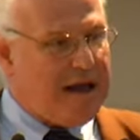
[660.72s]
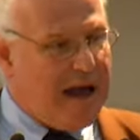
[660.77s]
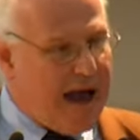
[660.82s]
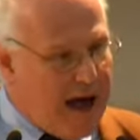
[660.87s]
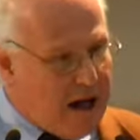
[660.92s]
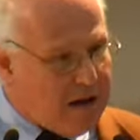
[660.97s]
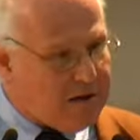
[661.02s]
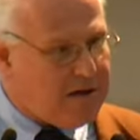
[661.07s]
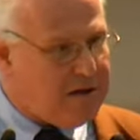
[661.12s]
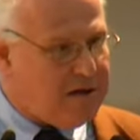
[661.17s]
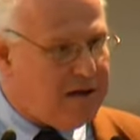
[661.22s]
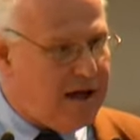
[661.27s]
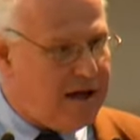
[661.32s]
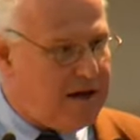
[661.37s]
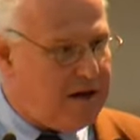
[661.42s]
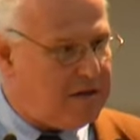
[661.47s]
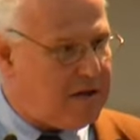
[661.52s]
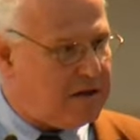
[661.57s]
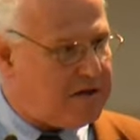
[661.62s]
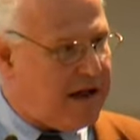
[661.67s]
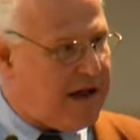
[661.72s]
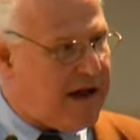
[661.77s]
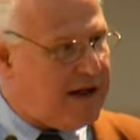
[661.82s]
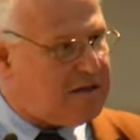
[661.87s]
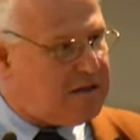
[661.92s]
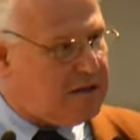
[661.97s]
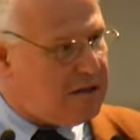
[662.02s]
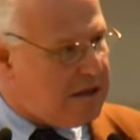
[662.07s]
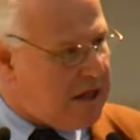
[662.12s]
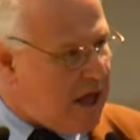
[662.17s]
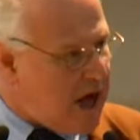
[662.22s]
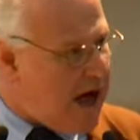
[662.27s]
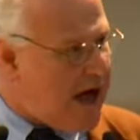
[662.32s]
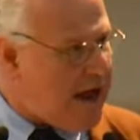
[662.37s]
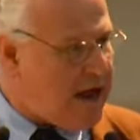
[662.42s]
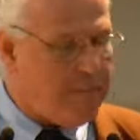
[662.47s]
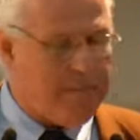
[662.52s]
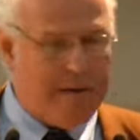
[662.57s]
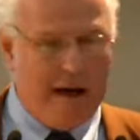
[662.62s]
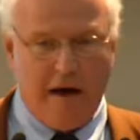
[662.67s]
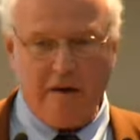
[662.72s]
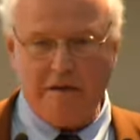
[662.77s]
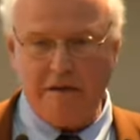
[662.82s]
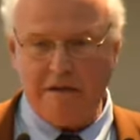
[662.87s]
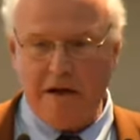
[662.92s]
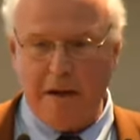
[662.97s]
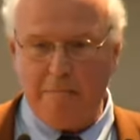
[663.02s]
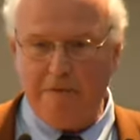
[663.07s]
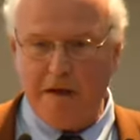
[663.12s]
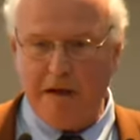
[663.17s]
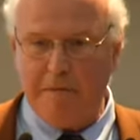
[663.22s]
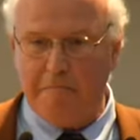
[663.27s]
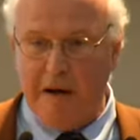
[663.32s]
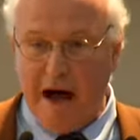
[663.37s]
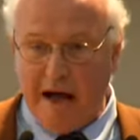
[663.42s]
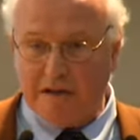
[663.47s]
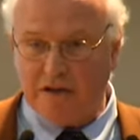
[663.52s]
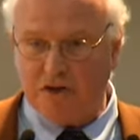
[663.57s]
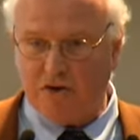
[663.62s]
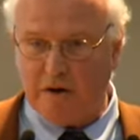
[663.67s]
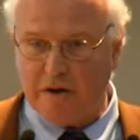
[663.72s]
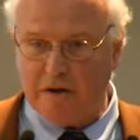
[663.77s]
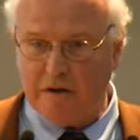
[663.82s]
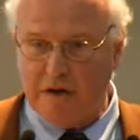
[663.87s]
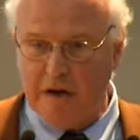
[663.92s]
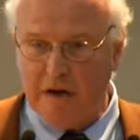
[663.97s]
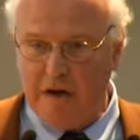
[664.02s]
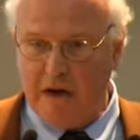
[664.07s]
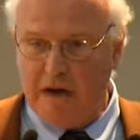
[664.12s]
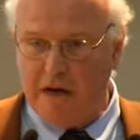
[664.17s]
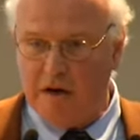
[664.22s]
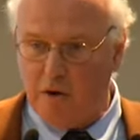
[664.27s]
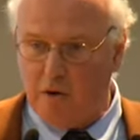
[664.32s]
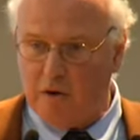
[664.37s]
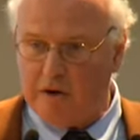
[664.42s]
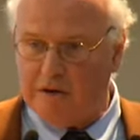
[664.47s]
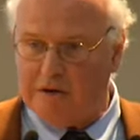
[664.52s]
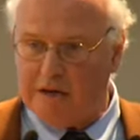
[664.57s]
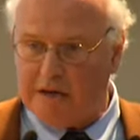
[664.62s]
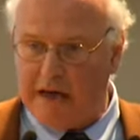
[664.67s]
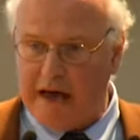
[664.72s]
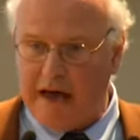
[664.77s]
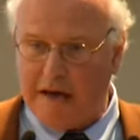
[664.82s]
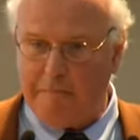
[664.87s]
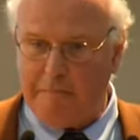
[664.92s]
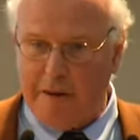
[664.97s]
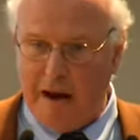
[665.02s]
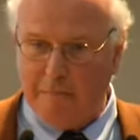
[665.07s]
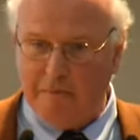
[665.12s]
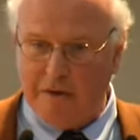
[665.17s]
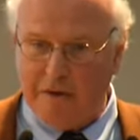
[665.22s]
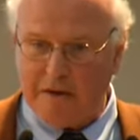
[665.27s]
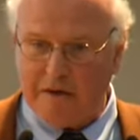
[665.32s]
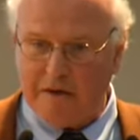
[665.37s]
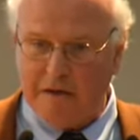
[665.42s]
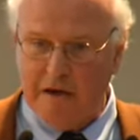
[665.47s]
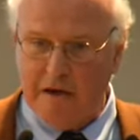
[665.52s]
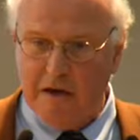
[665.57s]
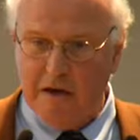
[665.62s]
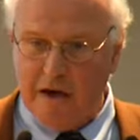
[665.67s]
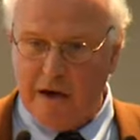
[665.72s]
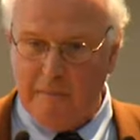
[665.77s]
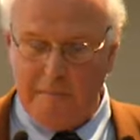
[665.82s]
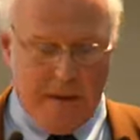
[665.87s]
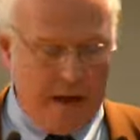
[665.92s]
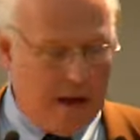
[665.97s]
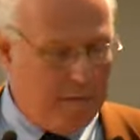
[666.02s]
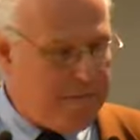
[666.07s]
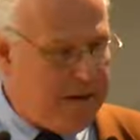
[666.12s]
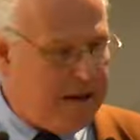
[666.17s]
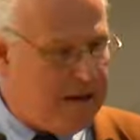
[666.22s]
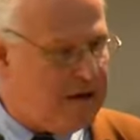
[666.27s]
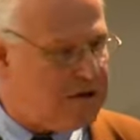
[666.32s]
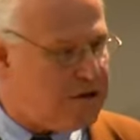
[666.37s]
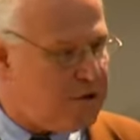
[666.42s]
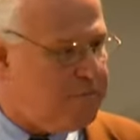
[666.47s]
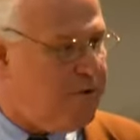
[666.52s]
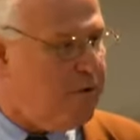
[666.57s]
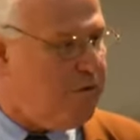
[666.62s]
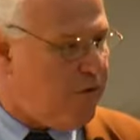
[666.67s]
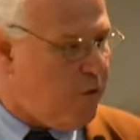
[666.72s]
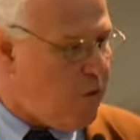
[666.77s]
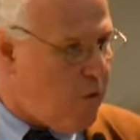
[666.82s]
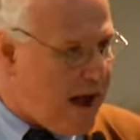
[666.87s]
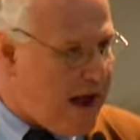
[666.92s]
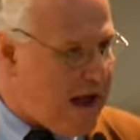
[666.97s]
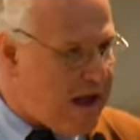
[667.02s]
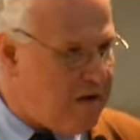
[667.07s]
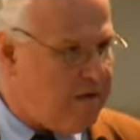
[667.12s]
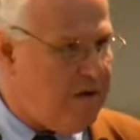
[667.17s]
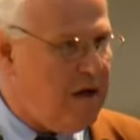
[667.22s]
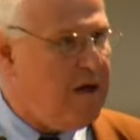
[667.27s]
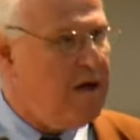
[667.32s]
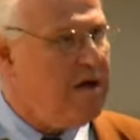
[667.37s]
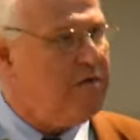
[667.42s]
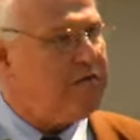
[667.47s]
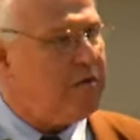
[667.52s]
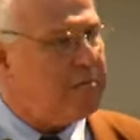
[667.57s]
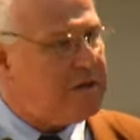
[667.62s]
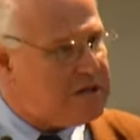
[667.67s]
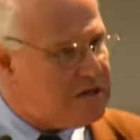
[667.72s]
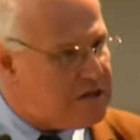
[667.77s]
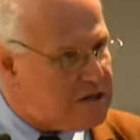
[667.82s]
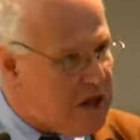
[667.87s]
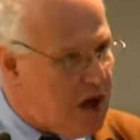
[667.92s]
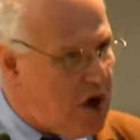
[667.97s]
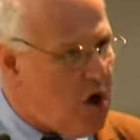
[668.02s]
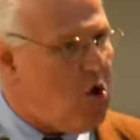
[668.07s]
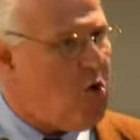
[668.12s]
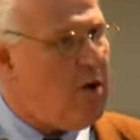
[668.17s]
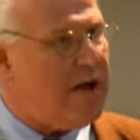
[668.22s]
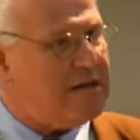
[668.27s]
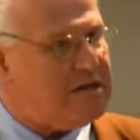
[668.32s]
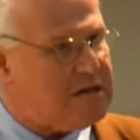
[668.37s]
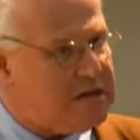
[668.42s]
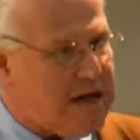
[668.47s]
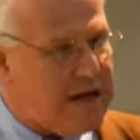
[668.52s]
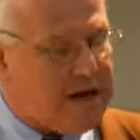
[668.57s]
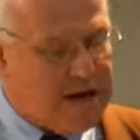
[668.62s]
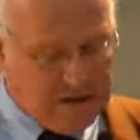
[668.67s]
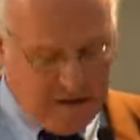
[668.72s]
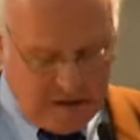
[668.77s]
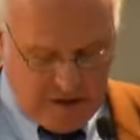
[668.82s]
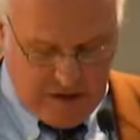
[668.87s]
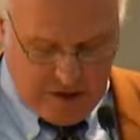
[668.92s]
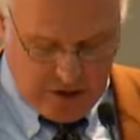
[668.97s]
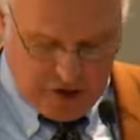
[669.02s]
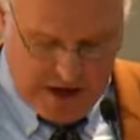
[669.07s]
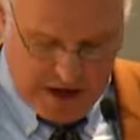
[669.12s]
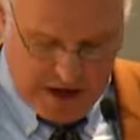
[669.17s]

calculated that they had to lie about something monstrous in order to get public's op opinion to move away from a slow and steady sea